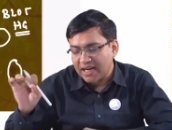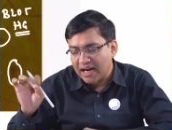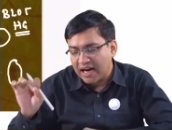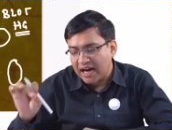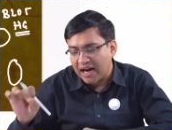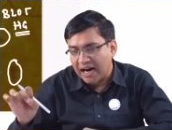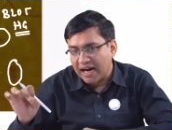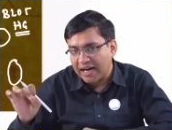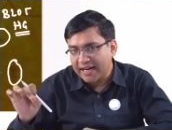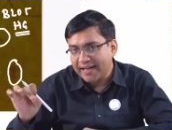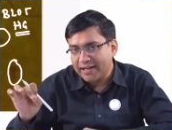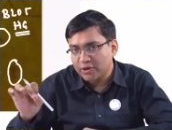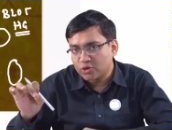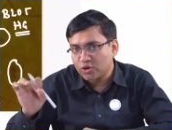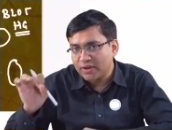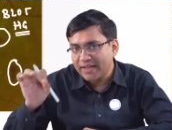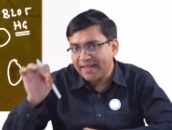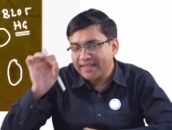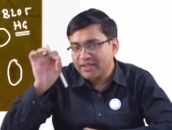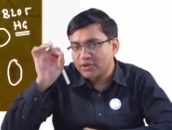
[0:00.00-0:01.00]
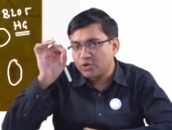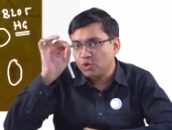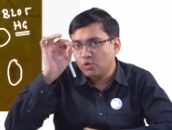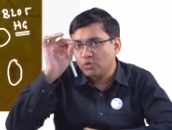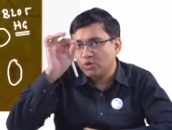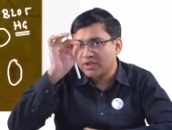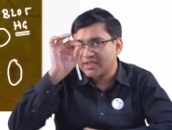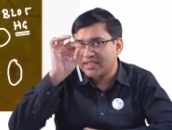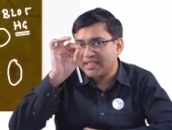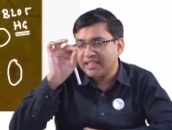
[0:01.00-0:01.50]
Hard exudates, you
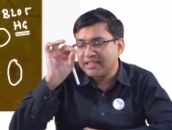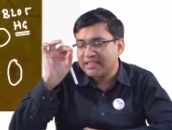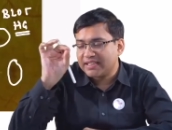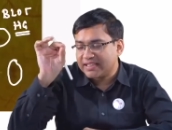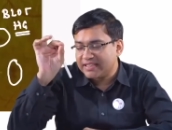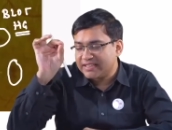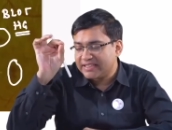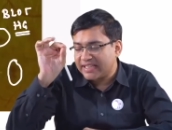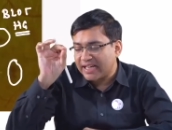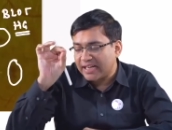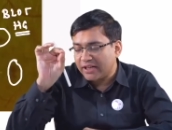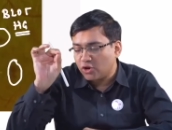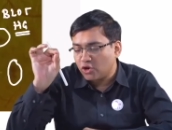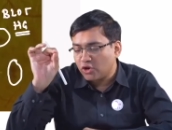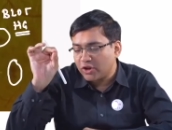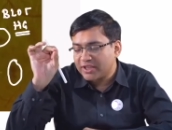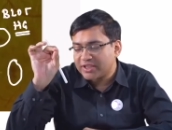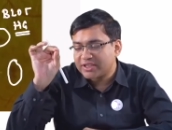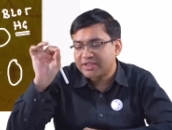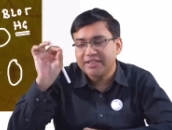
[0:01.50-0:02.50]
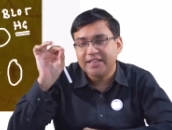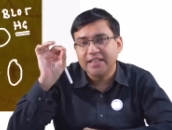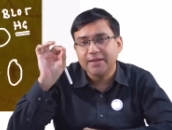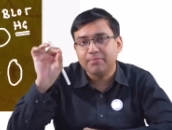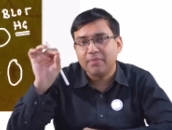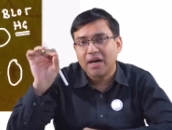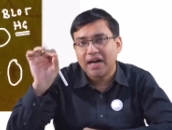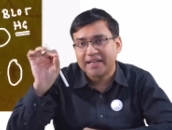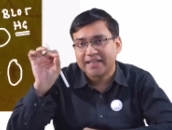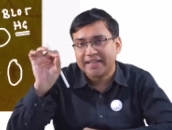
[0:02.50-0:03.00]
would see the yellowish
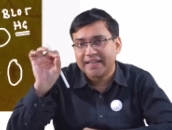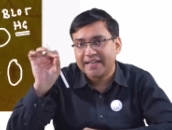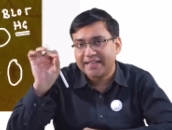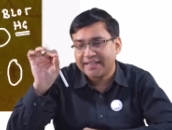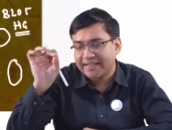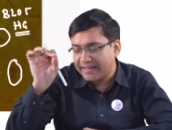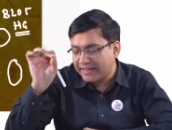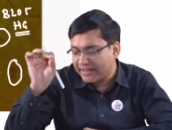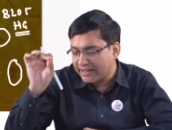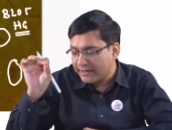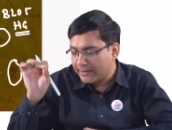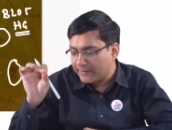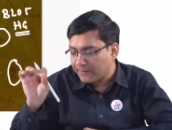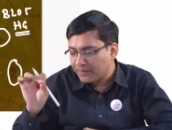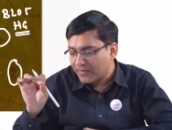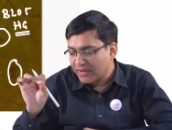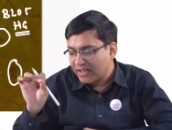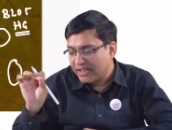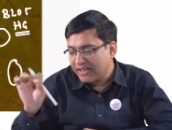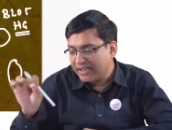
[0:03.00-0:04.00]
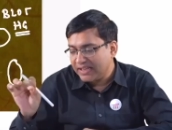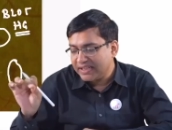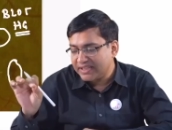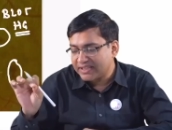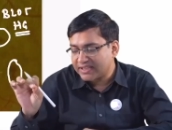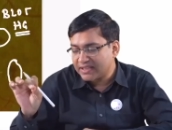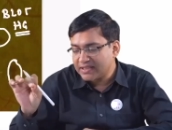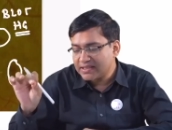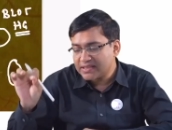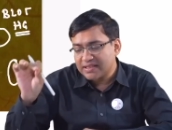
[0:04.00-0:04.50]
demarcated
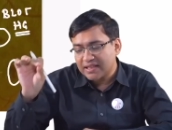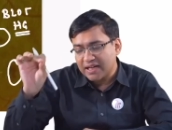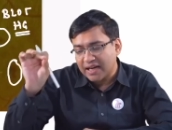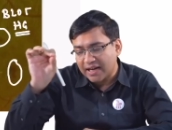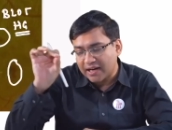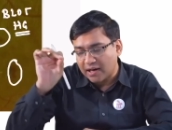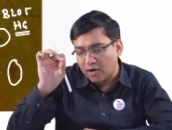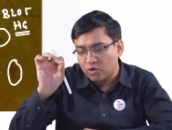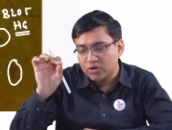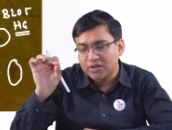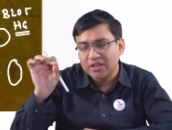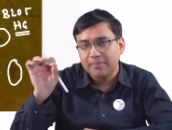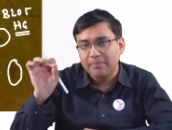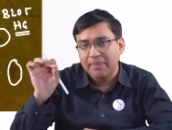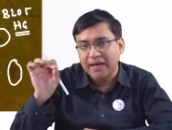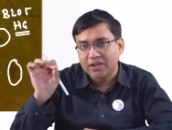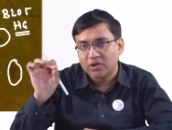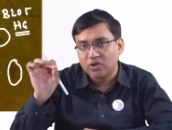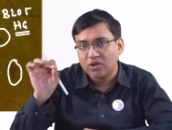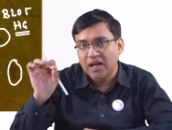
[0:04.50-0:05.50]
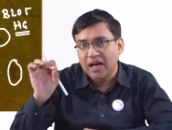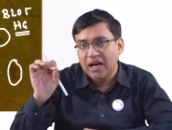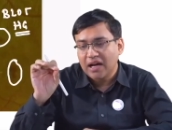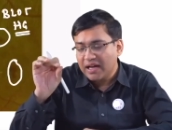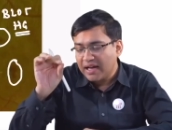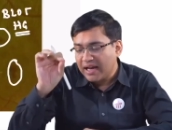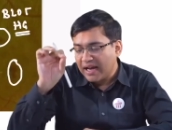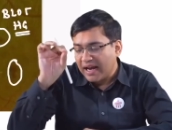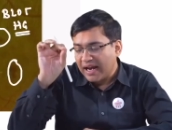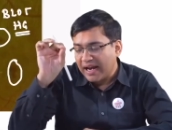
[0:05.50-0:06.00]
lesions around the macula,
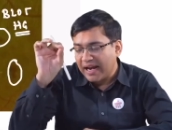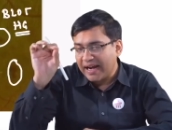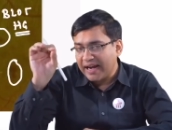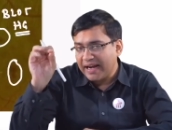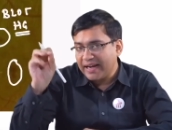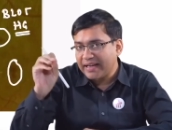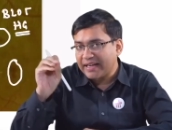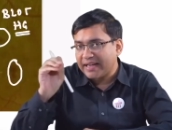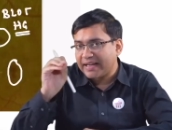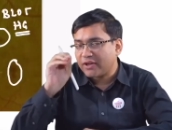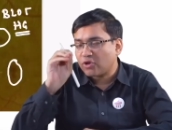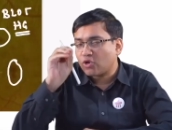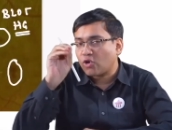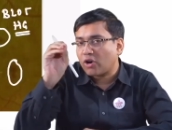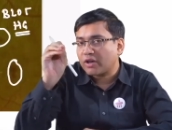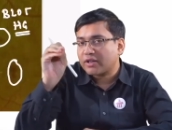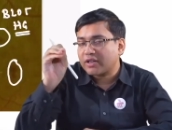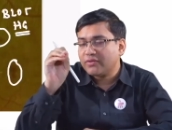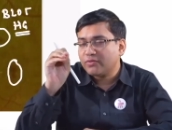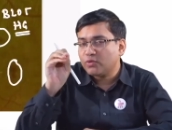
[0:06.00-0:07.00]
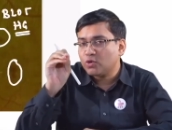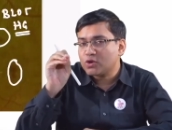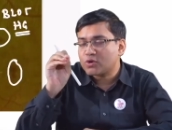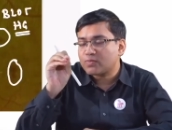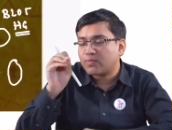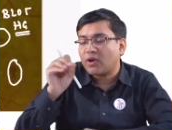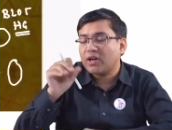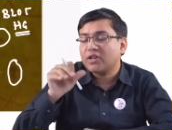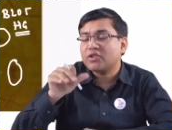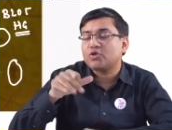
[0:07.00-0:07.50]
and in cotton wool
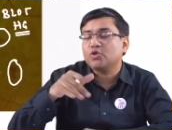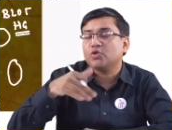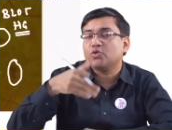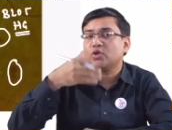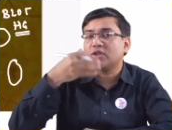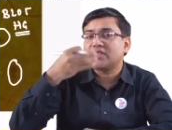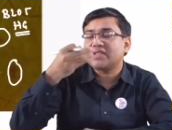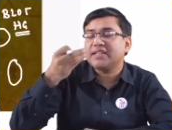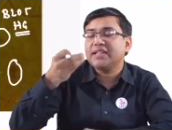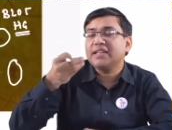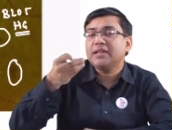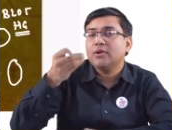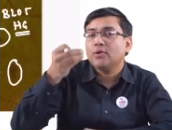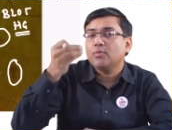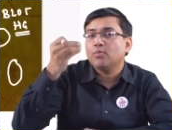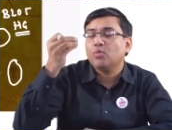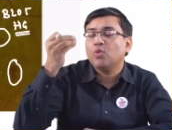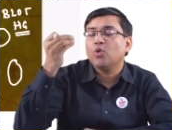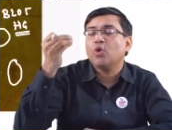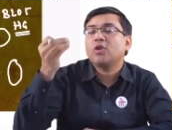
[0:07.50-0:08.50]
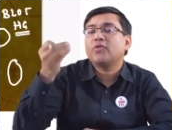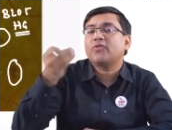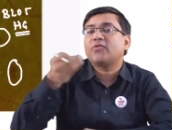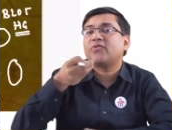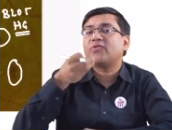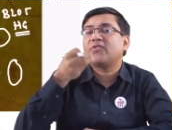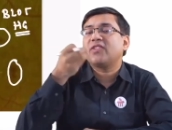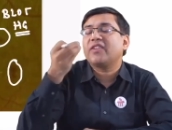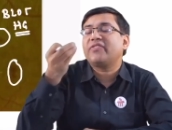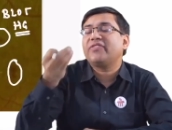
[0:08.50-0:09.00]
spots you would see more
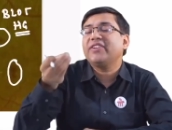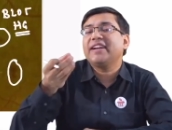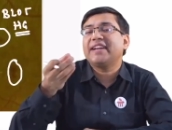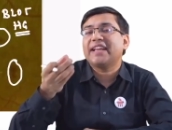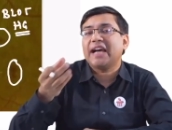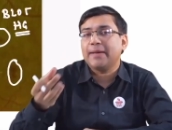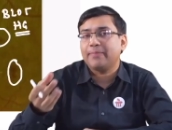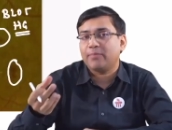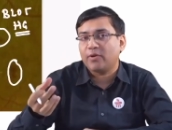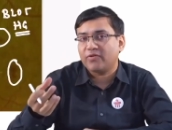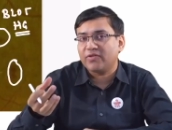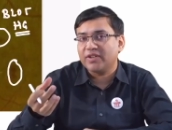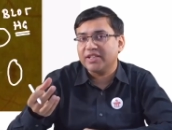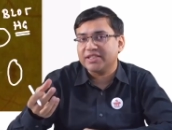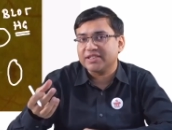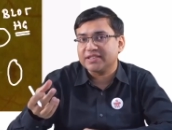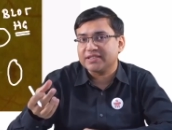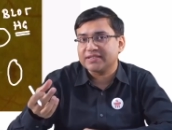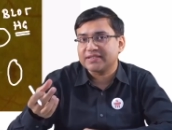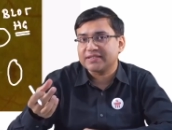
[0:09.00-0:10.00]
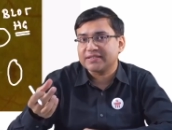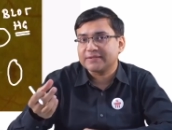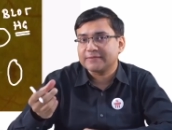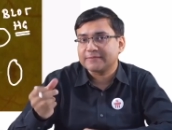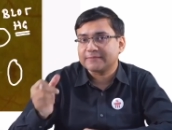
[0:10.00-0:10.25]
fluffy type of lesions.